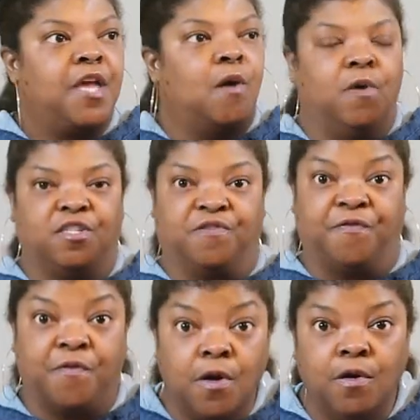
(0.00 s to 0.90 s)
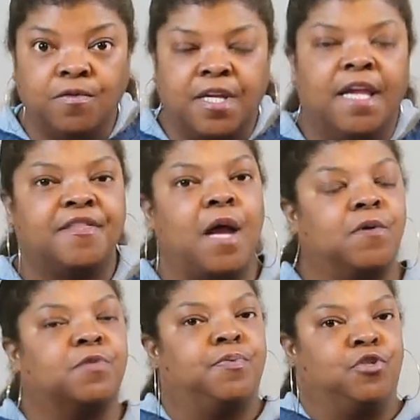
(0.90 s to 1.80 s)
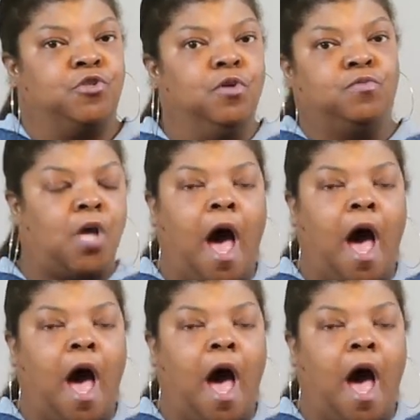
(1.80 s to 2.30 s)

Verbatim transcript: there was fruit, there was prosciutto.